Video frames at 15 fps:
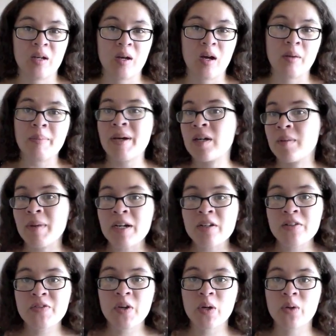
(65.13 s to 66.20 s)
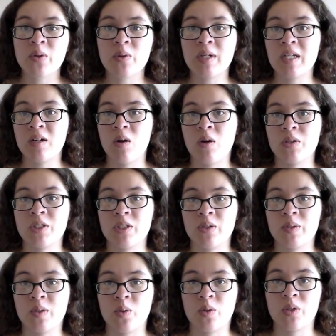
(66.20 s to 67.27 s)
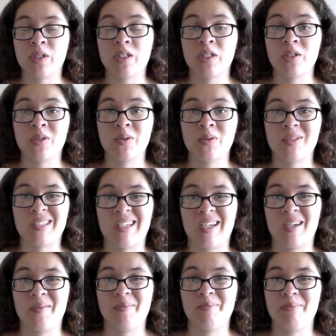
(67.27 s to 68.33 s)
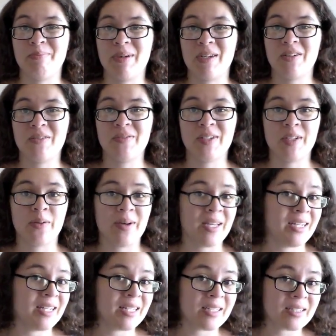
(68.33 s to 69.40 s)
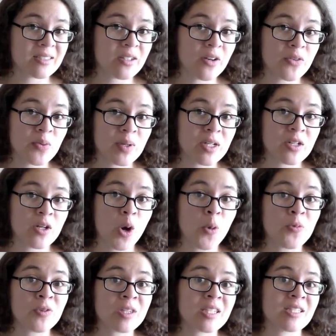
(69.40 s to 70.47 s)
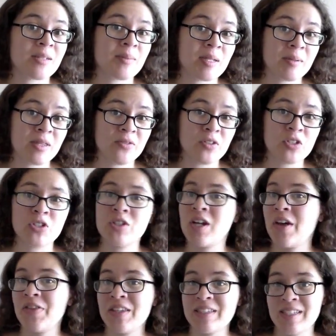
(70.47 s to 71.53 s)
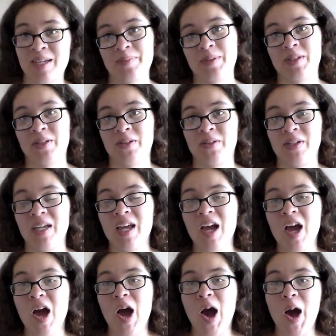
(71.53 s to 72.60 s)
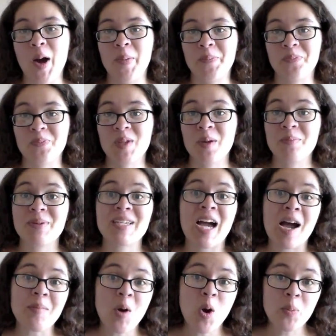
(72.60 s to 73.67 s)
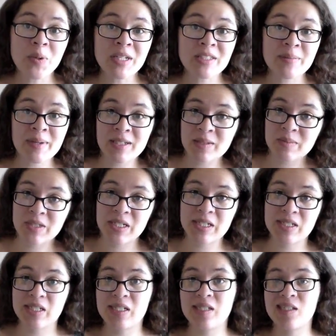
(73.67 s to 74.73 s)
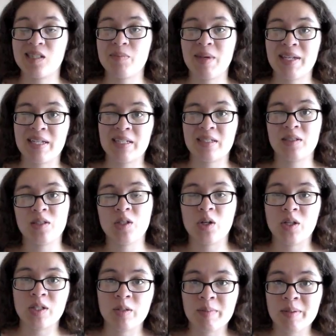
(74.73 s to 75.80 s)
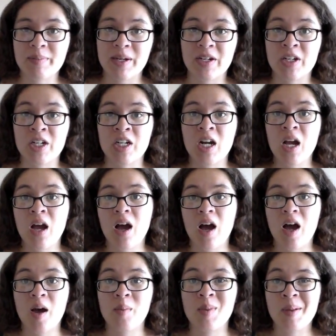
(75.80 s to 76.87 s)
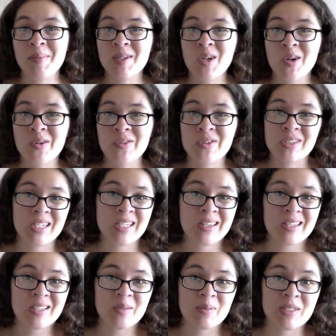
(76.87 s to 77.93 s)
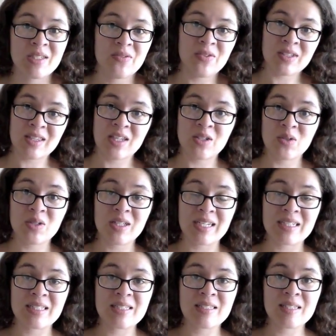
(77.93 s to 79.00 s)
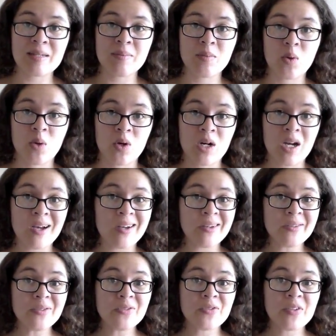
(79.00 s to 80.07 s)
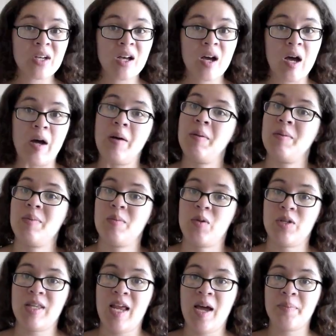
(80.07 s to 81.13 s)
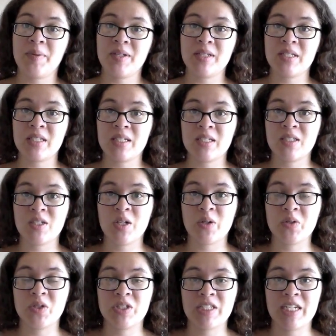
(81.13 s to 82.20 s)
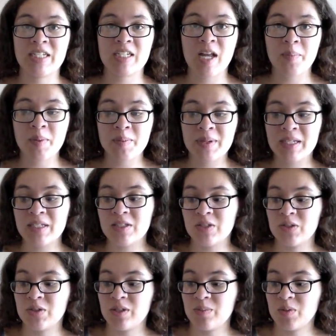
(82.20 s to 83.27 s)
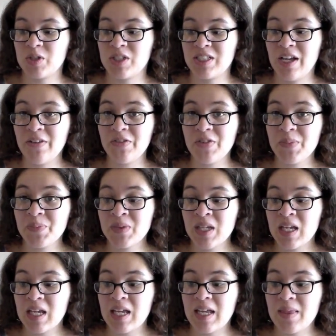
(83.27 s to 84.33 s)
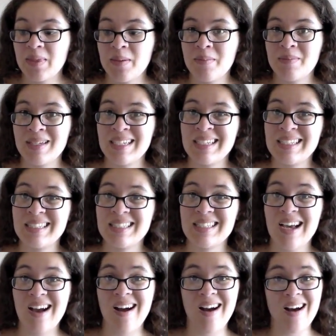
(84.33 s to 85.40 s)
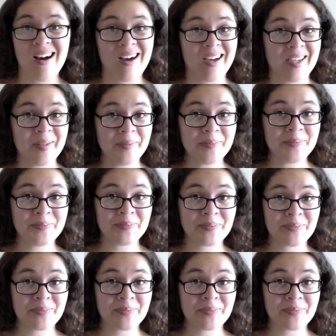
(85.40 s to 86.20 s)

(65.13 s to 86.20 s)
better microphone, and also in order to use better video editing software, hopefully sometime in the future. Not this episode. But yeah, I'm hoping to make some changes to make it, a little bit better. Let me know if there's anything specific that you'd like to see more of. I'd be more than happy to, change it up a bit and do some more stuff. In the meantime,